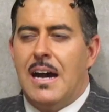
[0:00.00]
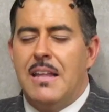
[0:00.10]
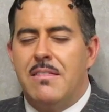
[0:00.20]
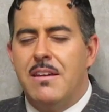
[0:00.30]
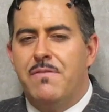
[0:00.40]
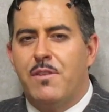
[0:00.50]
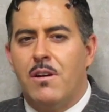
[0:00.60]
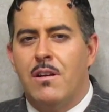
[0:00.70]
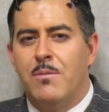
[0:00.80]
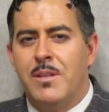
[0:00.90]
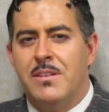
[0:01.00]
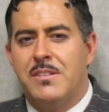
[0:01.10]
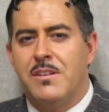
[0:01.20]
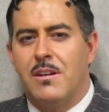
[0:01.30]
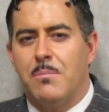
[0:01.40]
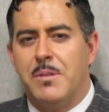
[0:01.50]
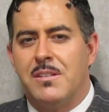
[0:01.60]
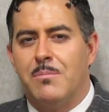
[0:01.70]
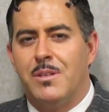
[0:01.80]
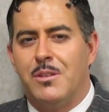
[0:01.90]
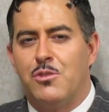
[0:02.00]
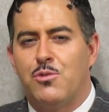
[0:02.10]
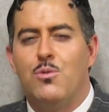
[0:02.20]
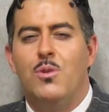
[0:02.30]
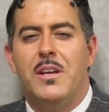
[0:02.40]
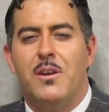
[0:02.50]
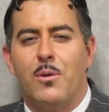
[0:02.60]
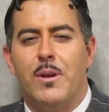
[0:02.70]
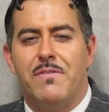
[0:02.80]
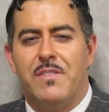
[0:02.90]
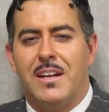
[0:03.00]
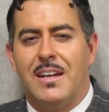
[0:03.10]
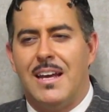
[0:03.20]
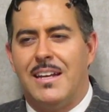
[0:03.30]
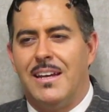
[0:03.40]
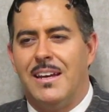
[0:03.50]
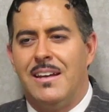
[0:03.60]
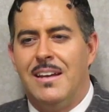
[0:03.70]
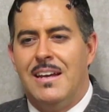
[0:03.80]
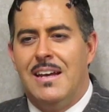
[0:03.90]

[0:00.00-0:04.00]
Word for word: I think for Halloween this year I'll be something truly horrific, like an